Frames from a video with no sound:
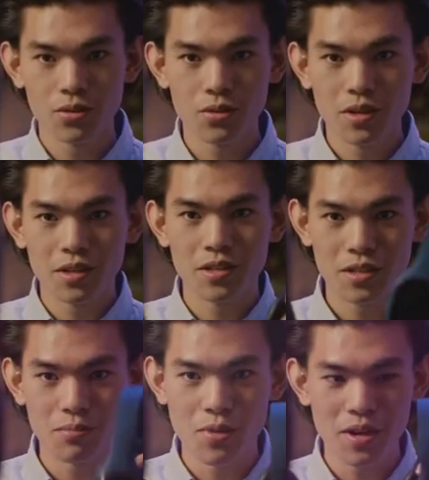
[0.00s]

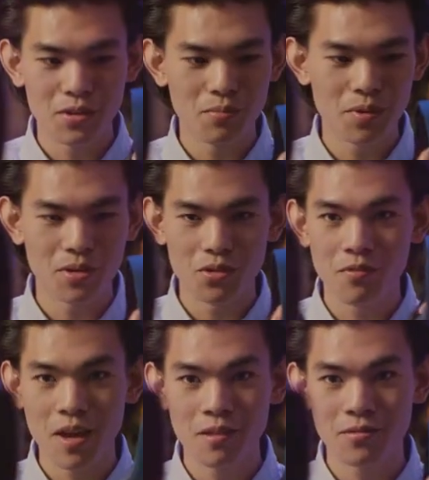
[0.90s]
Well, it
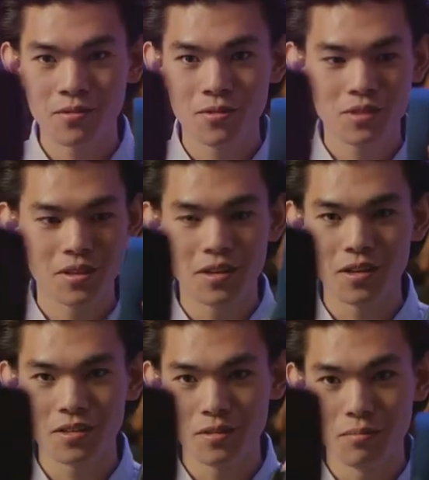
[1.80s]
starts with being
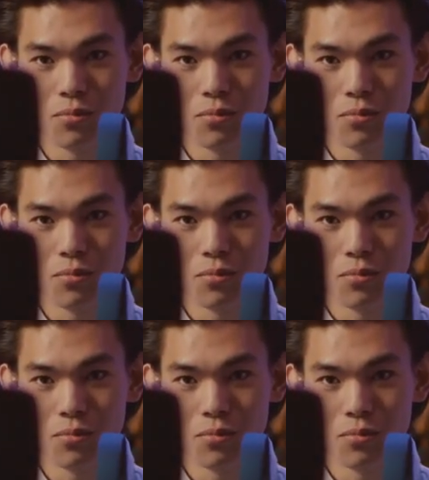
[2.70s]
present.